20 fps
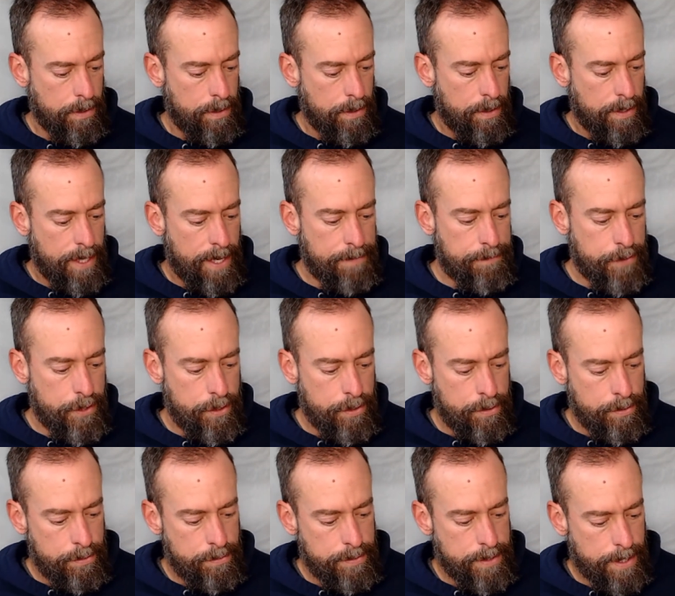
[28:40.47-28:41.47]
Have
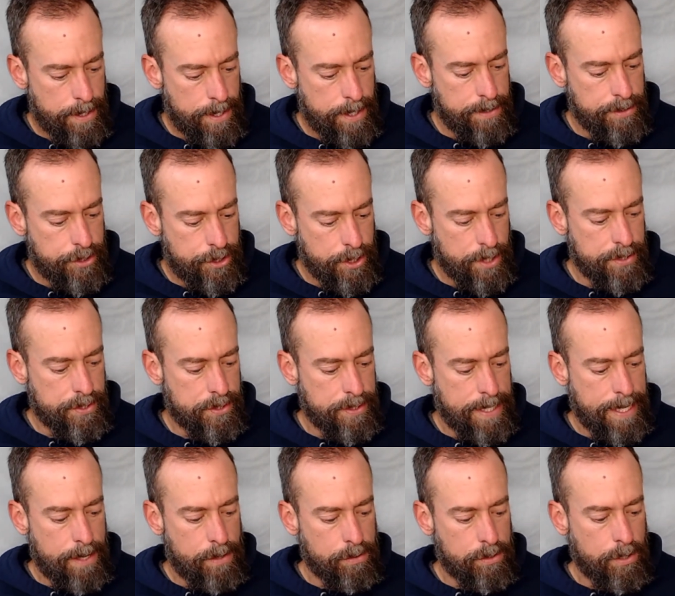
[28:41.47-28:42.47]
you not just
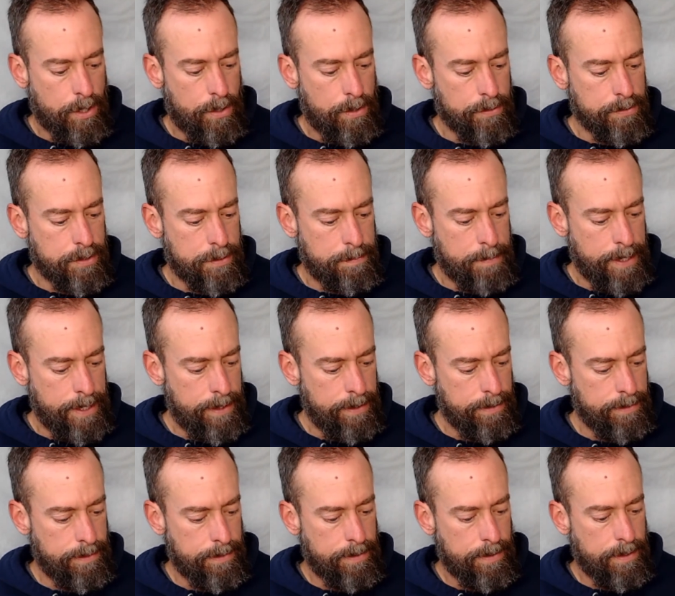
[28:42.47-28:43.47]
now called to me?
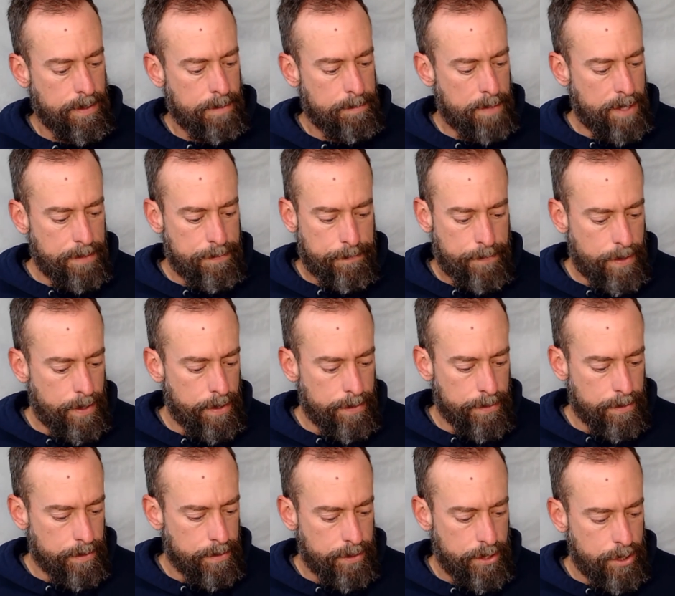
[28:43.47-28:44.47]
My
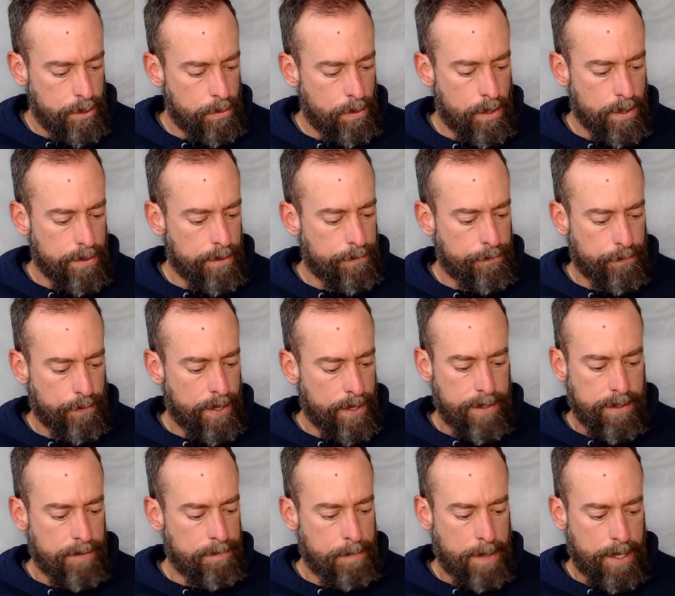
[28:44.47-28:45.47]
father, you are the friend
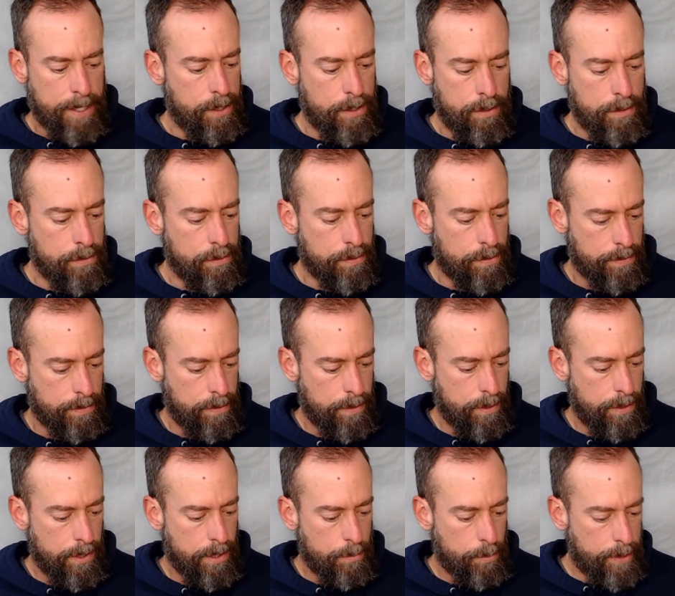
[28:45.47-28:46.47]
of my youth.
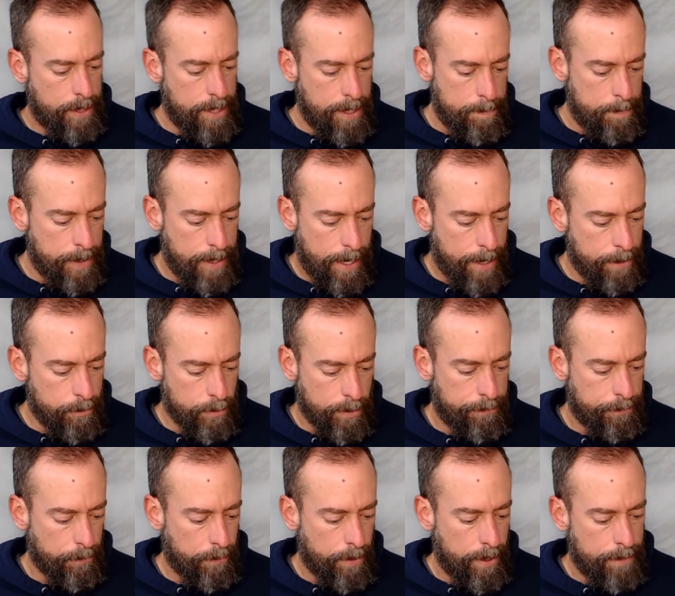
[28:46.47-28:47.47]
Will he be angry
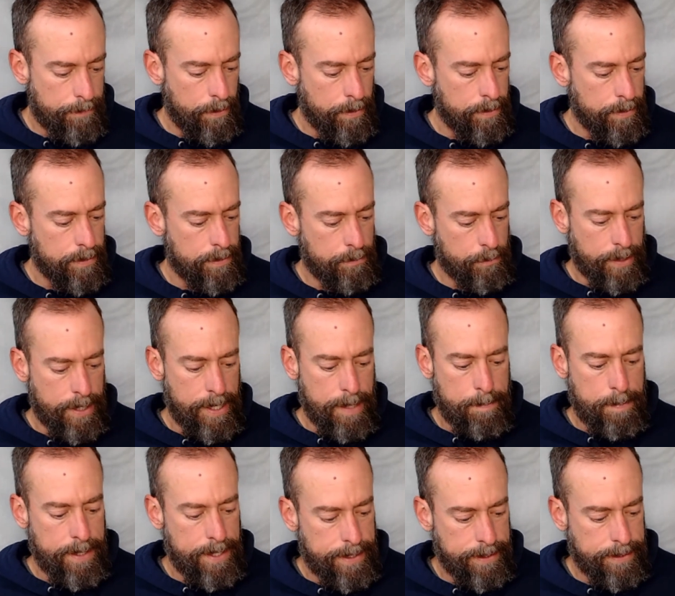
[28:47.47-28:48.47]
forever? Will he
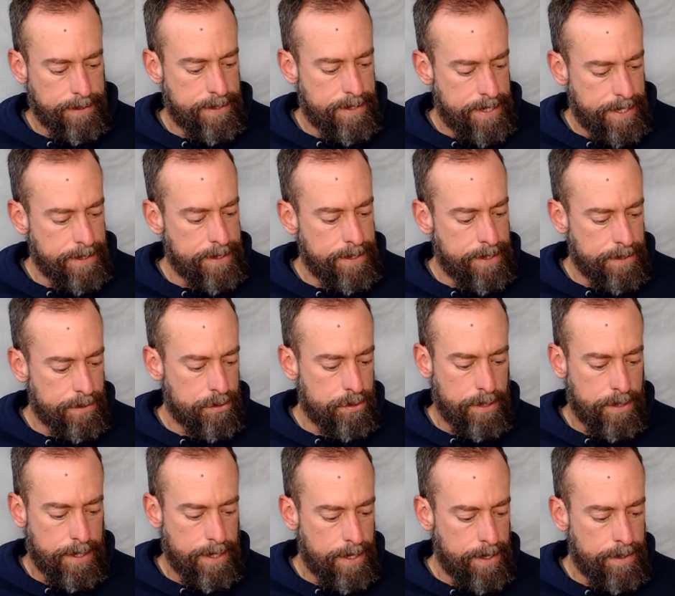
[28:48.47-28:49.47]
be indignant to
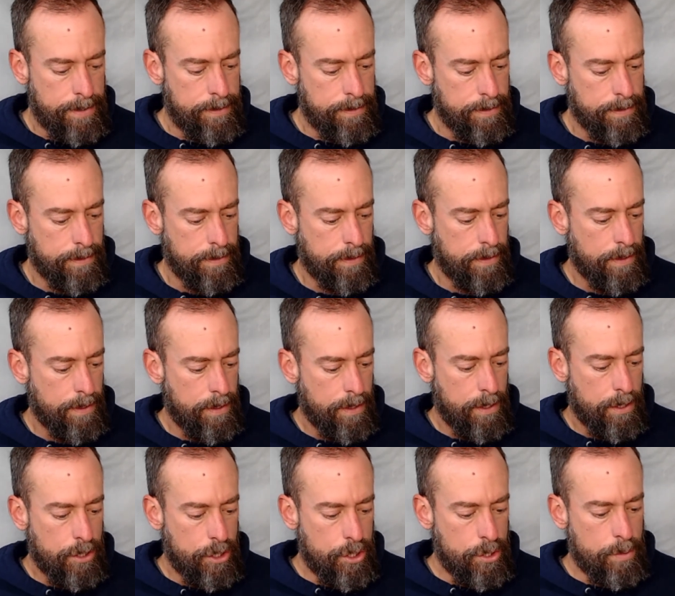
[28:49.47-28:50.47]
the end?
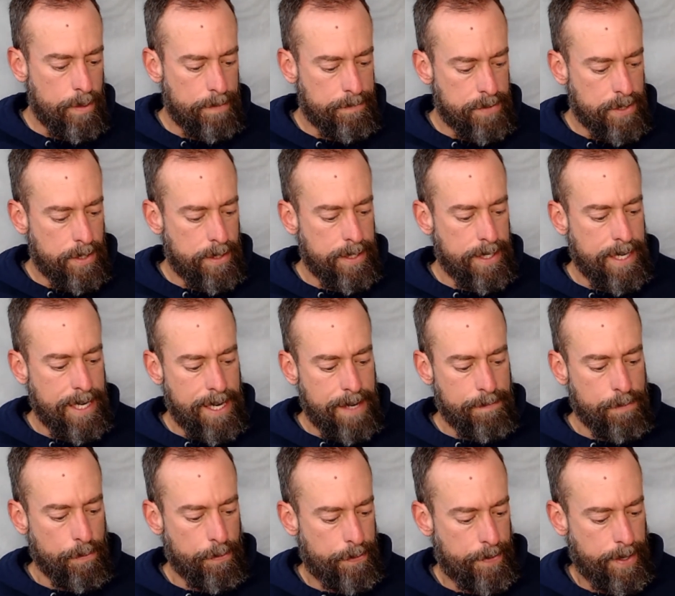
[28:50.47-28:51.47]
You have done
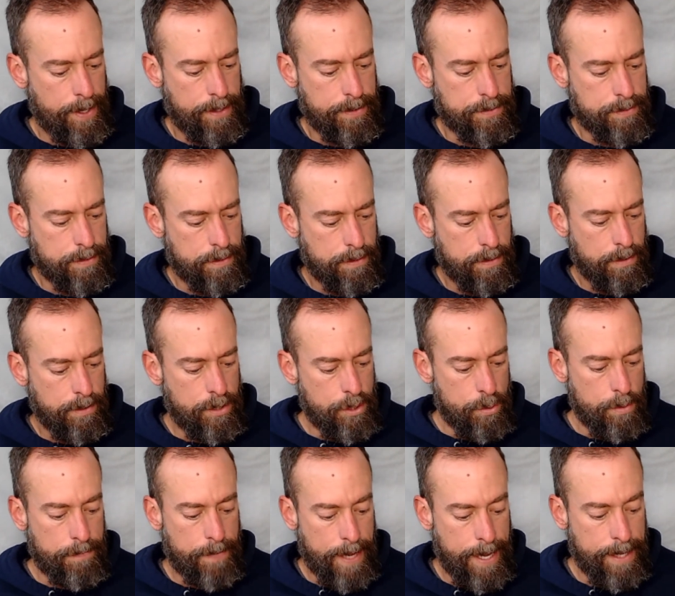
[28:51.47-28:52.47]
evil things. You
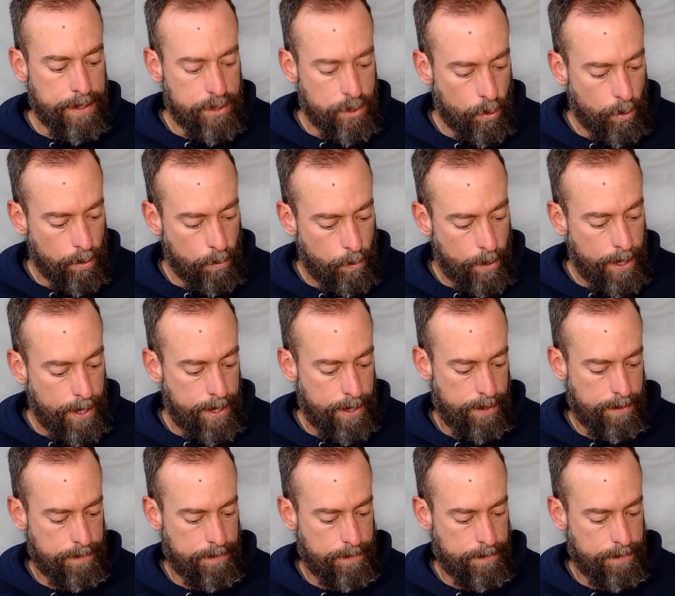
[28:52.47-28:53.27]
have had your way.